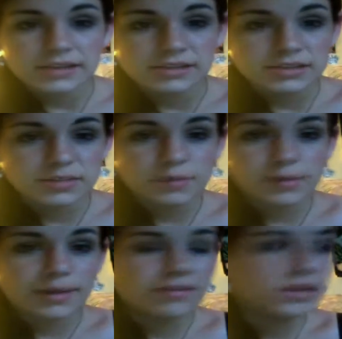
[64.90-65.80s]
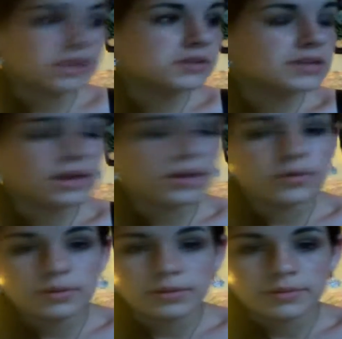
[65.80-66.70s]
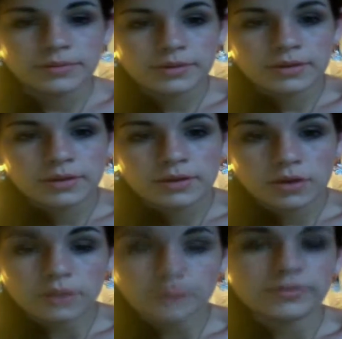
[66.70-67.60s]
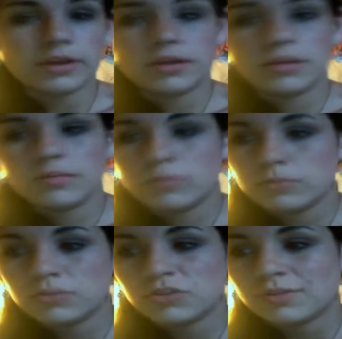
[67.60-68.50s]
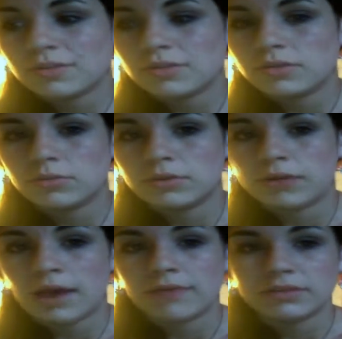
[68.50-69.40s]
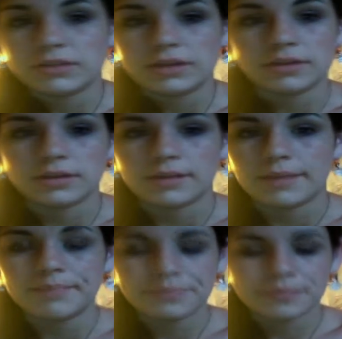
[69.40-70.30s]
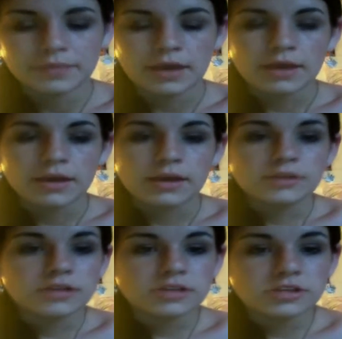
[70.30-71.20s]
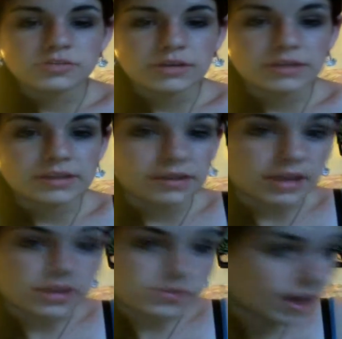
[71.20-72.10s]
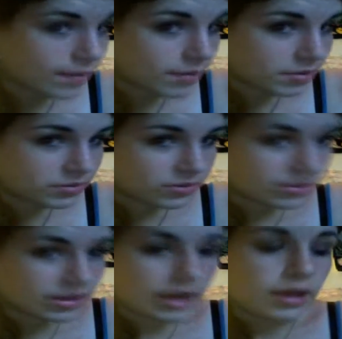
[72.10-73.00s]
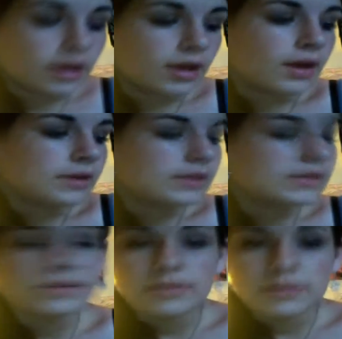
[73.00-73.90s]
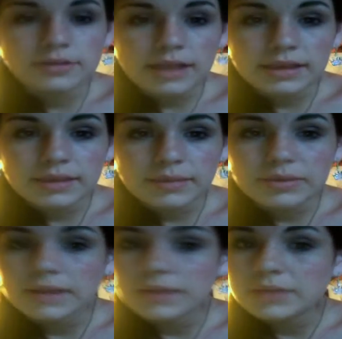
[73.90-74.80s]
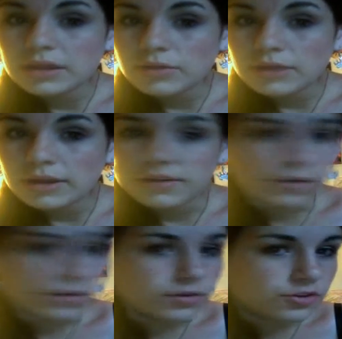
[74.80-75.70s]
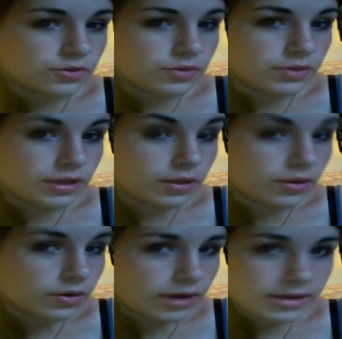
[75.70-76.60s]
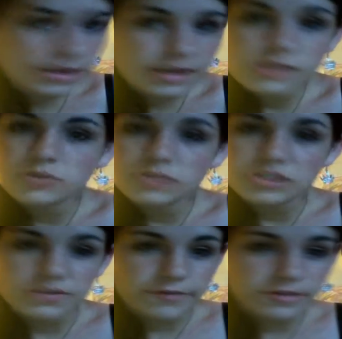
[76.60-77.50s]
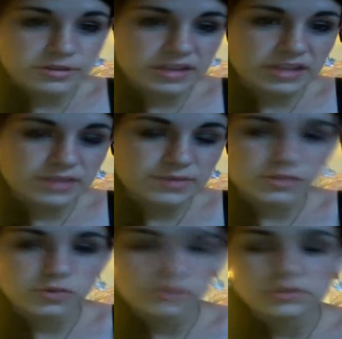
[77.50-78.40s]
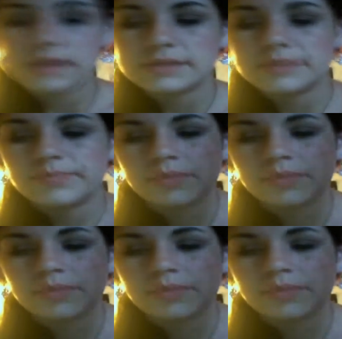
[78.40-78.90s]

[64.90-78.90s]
on some of my videos now, hopefully, which means you would have clicked on them. So I just want to tell you guys what I'm up to tonight. Doesn't look like it, but I'm getting ready to go to the Aloha Dance, which is the first dance my school does.